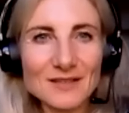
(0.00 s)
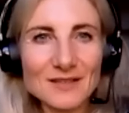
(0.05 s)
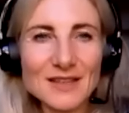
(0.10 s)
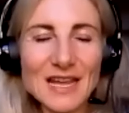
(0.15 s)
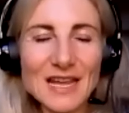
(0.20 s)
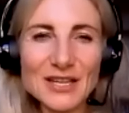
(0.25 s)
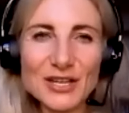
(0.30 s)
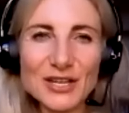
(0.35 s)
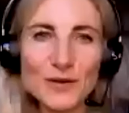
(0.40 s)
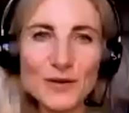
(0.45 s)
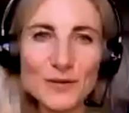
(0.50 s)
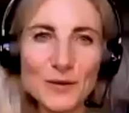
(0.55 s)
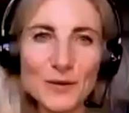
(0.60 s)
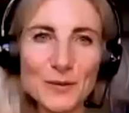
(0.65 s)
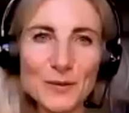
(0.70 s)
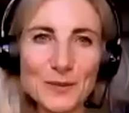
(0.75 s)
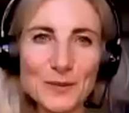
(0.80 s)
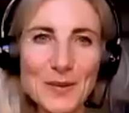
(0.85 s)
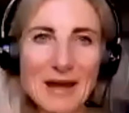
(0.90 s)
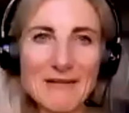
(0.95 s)
thank you for
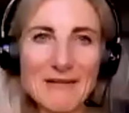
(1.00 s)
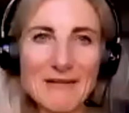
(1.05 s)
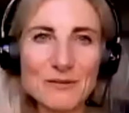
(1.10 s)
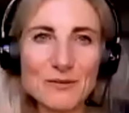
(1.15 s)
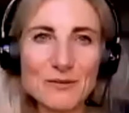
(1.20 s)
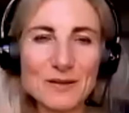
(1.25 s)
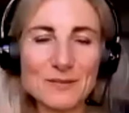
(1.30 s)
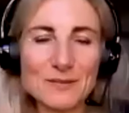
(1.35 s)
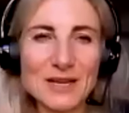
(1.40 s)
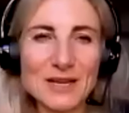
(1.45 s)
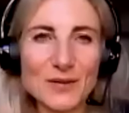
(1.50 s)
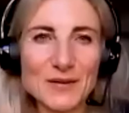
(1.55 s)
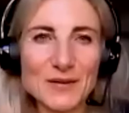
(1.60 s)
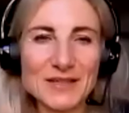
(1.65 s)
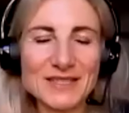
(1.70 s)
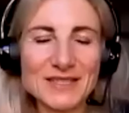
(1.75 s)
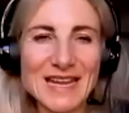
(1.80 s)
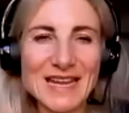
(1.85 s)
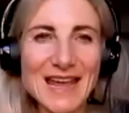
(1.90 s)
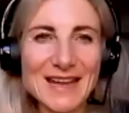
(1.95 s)
bearing with me on
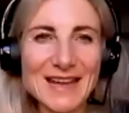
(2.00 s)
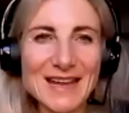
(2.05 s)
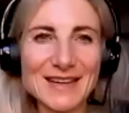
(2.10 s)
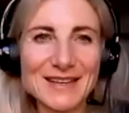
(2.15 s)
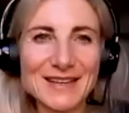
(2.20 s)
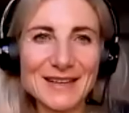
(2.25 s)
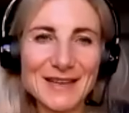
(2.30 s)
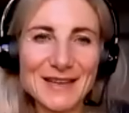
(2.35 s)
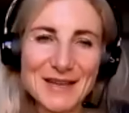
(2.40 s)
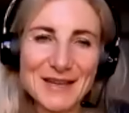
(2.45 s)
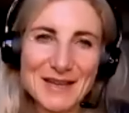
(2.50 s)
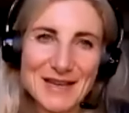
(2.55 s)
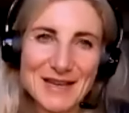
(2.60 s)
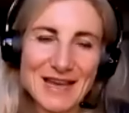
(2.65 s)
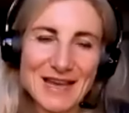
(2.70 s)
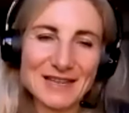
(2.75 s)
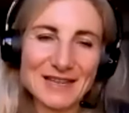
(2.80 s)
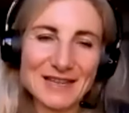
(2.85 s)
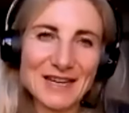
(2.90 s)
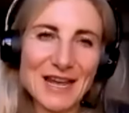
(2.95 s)
the tech.
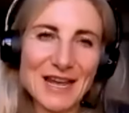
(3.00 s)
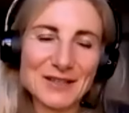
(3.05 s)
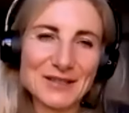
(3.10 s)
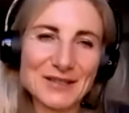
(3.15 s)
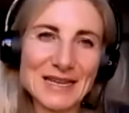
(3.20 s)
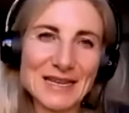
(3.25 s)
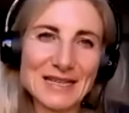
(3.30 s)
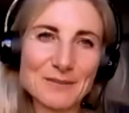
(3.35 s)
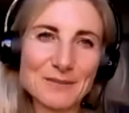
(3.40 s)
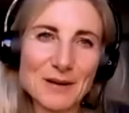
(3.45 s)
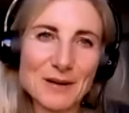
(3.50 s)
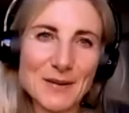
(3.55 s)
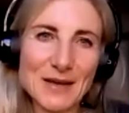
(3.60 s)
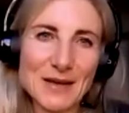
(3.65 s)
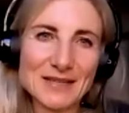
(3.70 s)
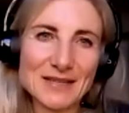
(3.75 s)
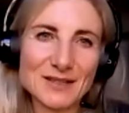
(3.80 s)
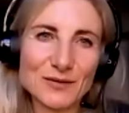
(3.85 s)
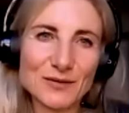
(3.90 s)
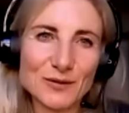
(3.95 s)
And yeah, sending my
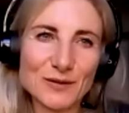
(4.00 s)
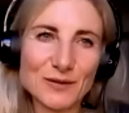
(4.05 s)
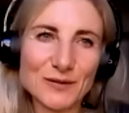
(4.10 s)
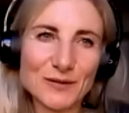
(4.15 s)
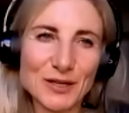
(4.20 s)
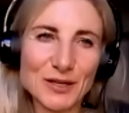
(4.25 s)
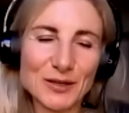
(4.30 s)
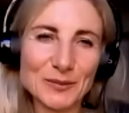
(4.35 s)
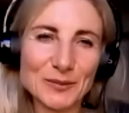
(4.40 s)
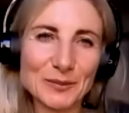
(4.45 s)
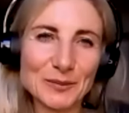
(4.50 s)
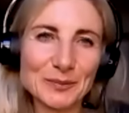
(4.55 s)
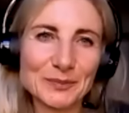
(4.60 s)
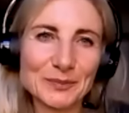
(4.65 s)
best to all of you.